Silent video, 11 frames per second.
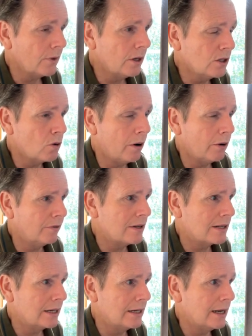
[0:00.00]
is quite often
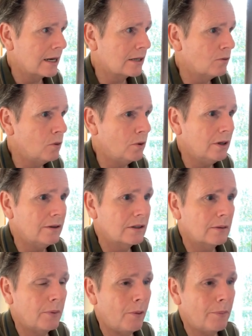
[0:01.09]
seen next to water. It's a
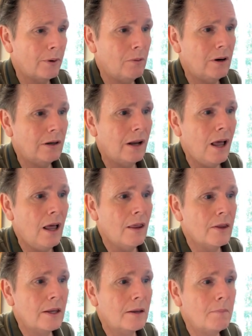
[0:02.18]
popular one.
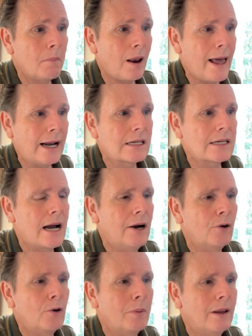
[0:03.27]
The black
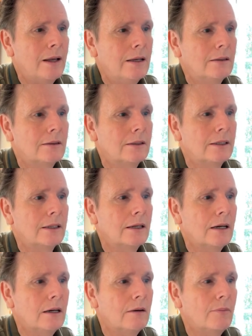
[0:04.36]
taro plant, the
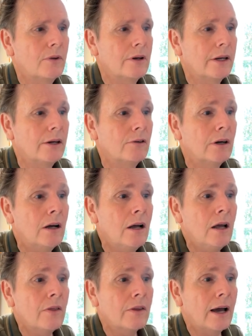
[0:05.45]
nigra,
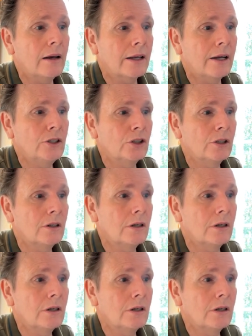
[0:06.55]
the alocasia